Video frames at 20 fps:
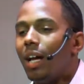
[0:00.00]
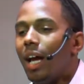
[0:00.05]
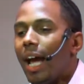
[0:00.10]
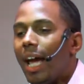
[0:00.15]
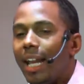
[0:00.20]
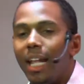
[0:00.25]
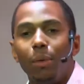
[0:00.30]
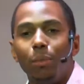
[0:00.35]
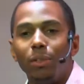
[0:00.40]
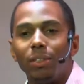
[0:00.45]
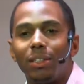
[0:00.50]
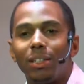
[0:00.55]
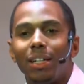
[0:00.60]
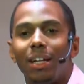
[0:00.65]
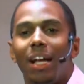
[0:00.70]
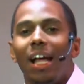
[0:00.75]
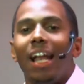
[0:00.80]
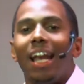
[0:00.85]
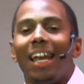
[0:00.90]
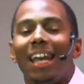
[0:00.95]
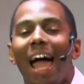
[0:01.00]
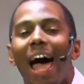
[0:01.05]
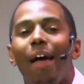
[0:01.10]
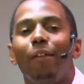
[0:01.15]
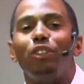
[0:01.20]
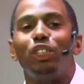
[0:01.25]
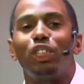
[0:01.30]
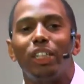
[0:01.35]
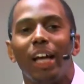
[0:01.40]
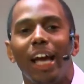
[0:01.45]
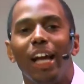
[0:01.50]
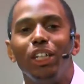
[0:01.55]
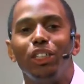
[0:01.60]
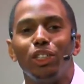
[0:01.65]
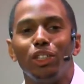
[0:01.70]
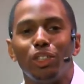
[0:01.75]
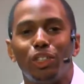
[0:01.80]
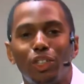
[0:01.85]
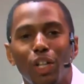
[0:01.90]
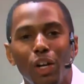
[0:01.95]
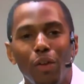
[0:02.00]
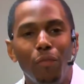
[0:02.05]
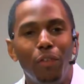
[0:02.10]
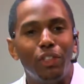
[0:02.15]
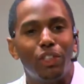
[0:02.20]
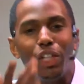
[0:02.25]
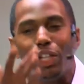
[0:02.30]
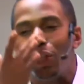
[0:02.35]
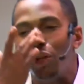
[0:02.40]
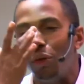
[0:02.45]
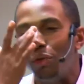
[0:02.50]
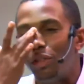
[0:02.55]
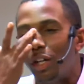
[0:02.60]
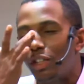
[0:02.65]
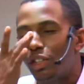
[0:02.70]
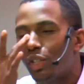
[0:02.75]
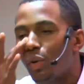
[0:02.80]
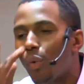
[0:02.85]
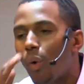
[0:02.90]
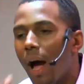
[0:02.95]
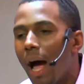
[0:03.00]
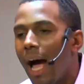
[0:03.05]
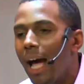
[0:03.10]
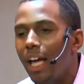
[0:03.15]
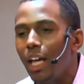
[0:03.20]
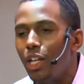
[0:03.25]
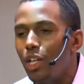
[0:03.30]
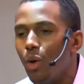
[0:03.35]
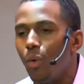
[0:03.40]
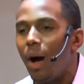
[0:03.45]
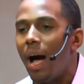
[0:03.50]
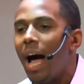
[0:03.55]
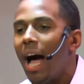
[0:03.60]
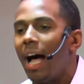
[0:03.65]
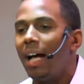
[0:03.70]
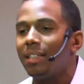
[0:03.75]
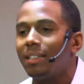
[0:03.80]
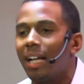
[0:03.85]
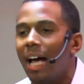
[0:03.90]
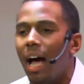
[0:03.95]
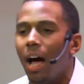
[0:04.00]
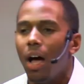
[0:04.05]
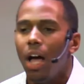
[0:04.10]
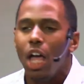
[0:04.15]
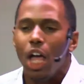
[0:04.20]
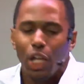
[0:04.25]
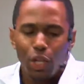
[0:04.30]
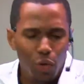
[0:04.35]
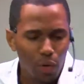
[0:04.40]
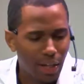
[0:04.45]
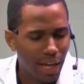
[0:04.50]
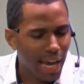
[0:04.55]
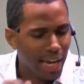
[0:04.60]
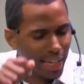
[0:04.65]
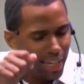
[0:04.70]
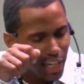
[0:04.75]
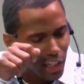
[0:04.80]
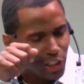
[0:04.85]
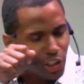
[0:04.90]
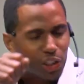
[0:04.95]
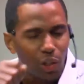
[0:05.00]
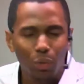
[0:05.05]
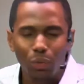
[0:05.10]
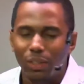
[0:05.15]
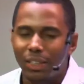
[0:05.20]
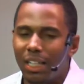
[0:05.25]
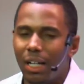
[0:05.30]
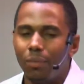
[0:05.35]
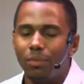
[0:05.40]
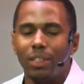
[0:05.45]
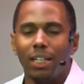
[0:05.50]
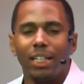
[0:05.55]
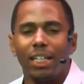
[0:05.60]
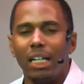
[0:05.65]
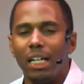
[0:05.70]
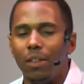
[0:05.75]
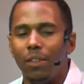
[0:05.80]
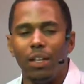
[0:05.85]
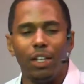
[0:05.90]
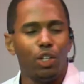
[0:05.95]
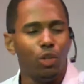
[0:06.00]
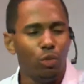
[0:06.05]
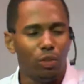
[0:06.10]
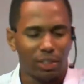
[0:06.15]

and it was a life-changing service and you just crying your eyes out you can't get yourself together you